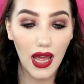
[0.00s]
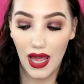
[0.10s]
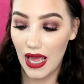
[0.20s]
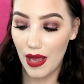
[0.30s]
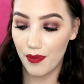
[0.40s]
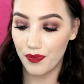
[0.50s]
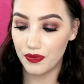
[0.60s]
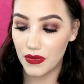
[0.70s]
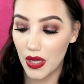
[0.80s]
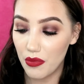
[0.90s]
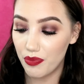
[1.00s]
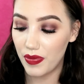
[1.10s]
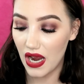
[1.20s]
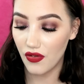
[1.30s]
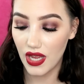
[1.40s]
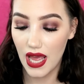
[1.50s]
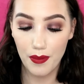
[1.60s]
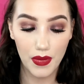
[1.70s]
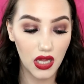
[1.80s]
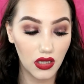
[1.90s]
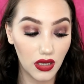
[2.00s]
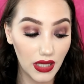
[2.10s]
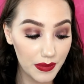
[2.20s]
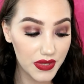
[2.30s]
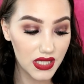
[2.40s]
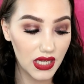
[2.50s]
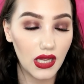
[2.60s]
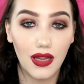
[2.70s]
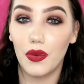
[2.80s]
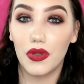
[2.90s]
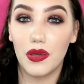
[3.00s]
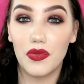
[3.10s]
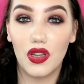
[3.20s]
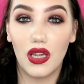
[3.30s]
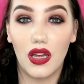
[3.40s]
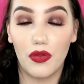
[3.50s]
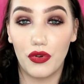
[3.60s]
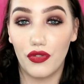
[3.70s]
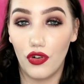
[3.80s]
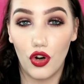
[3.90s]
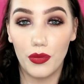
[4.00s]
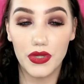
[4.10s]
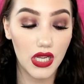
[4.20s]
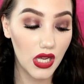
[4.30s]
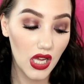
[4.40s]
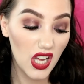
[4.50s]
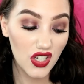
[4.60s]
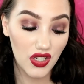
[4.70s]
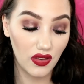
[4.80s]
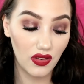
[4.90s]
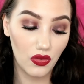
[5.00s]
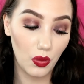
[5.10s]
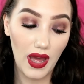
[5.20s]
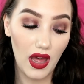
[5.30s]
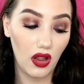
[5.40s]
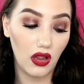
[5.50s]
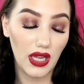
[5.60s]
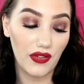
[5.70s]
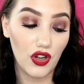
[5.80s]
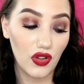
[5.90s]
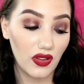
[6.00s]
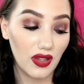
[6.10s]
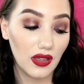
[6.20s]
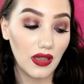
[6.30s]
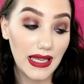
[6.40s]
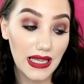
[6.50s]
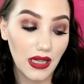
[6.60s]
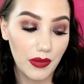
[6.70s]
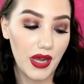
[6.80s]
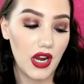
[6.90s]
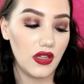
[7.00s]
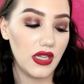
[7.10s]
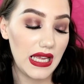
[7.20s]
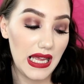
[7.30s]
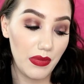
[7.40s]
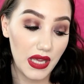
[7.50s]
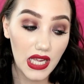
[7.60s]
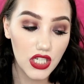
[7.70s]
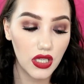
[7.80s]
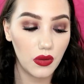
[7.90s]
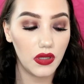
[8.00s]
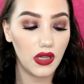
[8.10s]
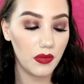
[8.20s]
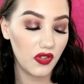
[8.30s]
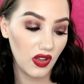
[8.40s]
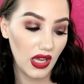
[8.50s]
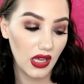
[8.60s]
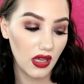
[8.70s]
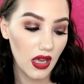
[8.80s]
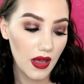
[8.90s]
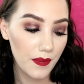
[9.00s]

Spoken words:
Barry M lipstick, liquid lipstick, has performed just as well, if not slightly better than the ABH liquid lipstick.